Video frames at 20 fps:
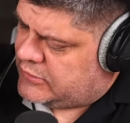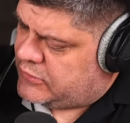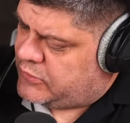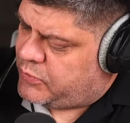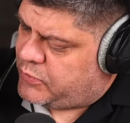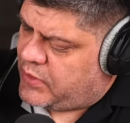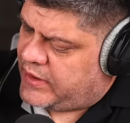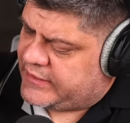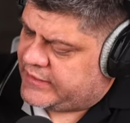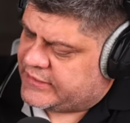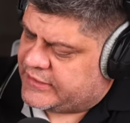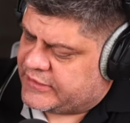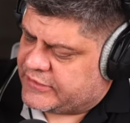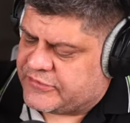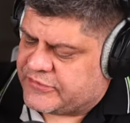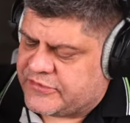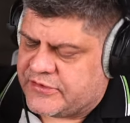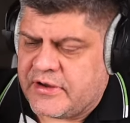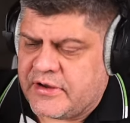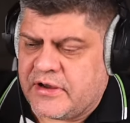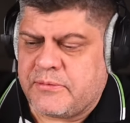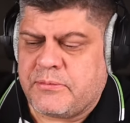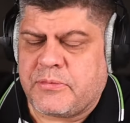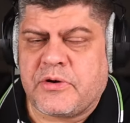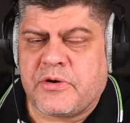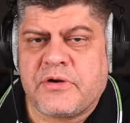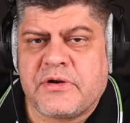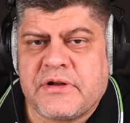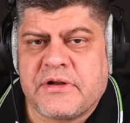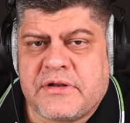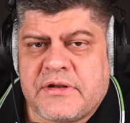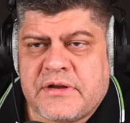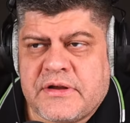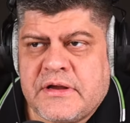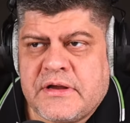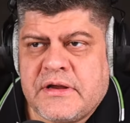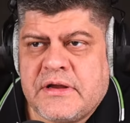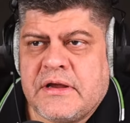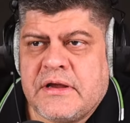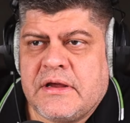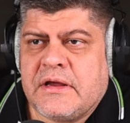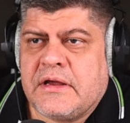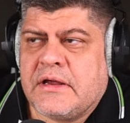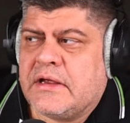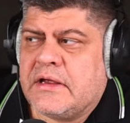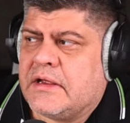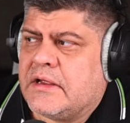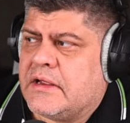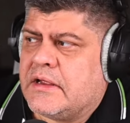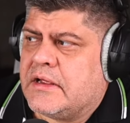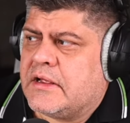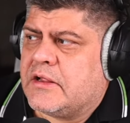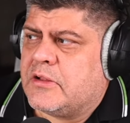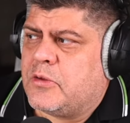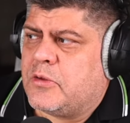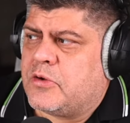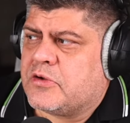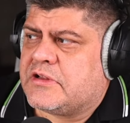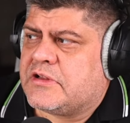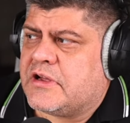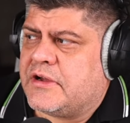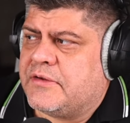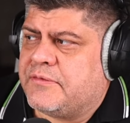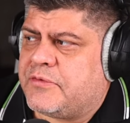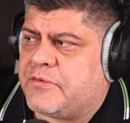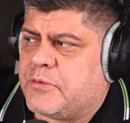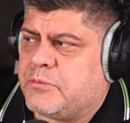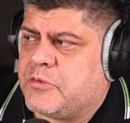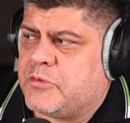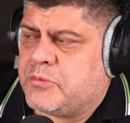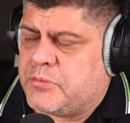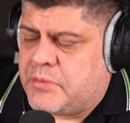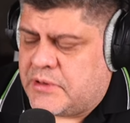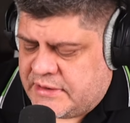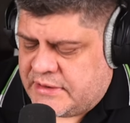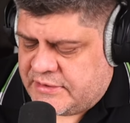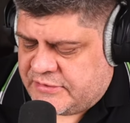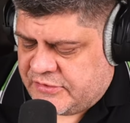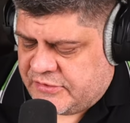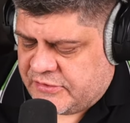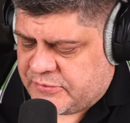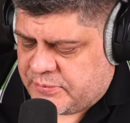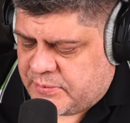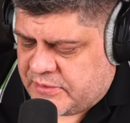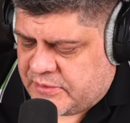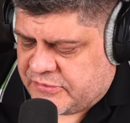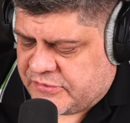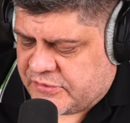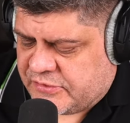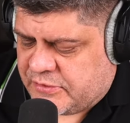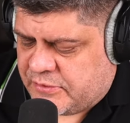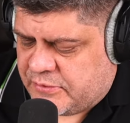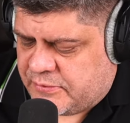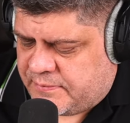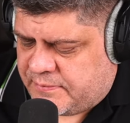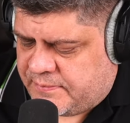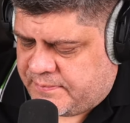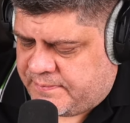Twinings. I brought it long time from Dubai six months ago.